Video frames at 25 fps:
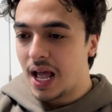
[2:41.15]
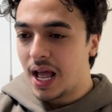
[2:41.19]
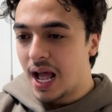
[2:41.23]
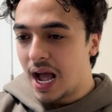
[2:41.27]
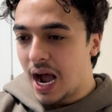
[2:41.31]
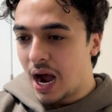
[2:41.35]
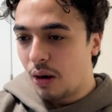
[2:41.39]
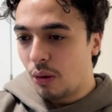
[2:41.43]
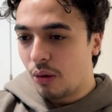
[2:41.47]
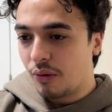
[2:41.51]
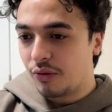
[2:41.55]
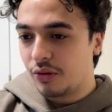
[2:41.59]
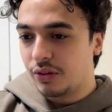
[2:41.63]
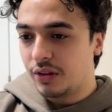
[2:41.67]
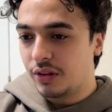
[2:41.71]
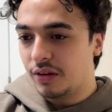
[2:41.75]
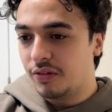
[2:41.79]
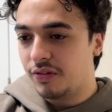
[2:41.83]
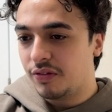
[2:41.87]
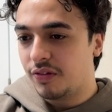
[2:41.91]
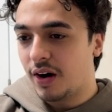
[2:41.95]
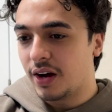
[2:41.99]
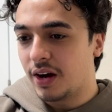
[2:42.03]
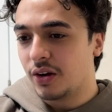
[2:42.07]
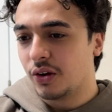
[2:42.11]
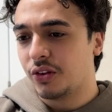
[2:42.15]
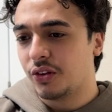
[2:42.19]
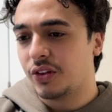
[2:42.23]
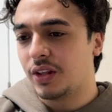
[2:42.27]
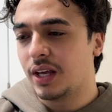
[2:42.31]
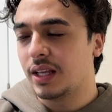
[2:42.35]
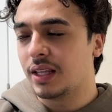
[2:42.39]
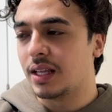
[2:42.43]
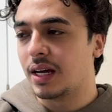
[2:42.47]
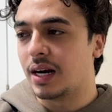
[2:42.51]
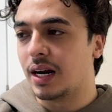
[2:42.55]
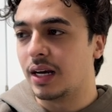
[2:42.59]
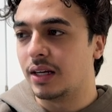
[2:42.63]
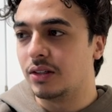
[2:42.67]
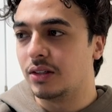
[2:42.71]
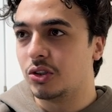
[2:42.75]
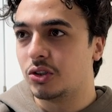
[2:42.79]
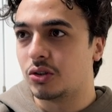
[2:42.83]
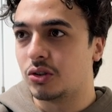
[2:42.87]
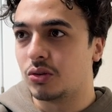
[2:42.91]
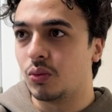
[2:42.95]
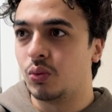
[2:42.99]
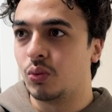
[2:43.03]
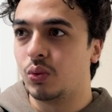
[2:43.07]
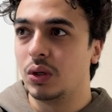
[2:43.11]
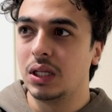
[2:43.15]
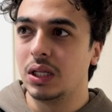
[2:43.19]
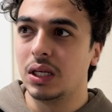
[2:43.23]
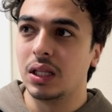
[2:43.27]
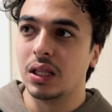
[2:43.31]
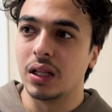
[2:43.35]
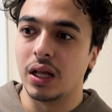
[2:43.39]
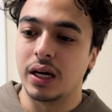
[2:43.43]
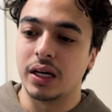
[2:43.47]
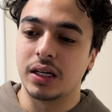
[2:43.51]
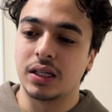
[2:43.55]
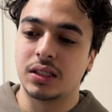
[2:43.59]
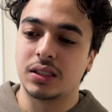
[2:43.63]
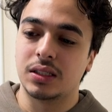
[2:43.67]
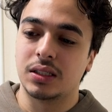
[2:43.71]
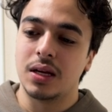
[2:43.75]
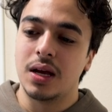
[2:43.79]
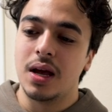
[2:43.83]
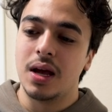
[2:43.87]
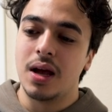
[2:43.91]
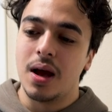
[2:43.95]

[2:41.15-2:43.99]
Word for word: However, the final thing that I just really liked